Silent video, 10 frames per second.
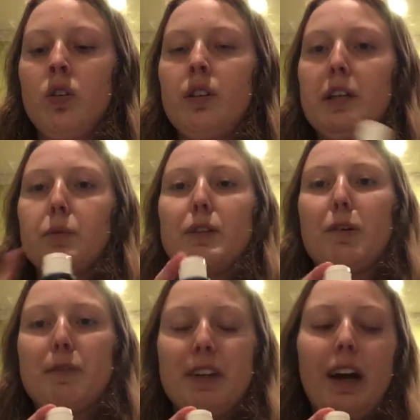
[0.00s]
This one's
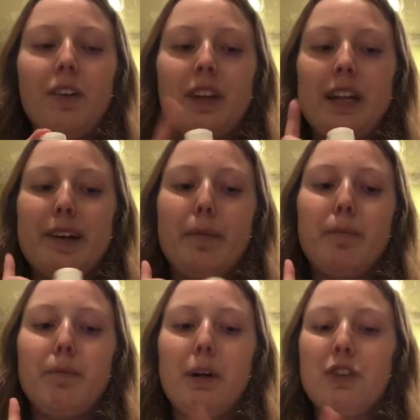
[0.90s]
almost out. That's how
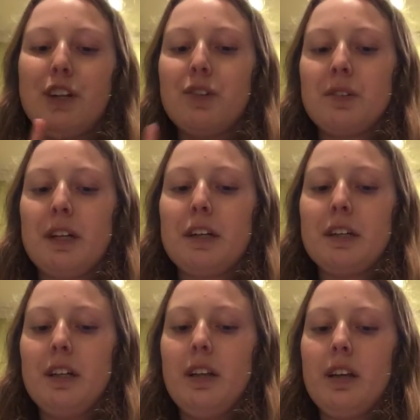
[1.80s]
much I used it
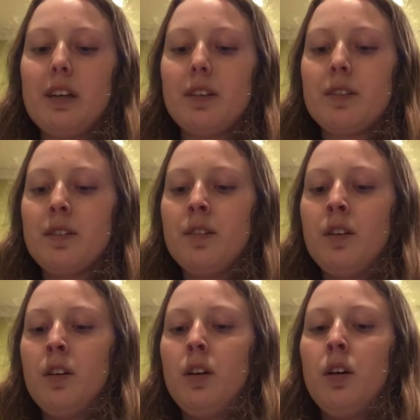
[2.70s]
in these.
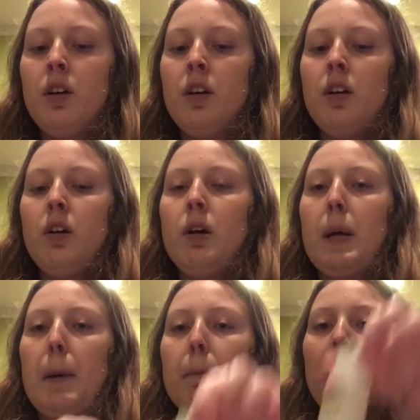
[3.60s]

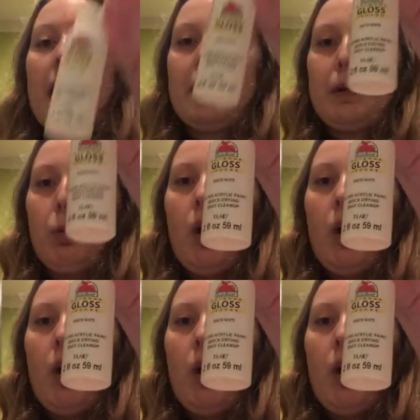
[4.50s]
Black and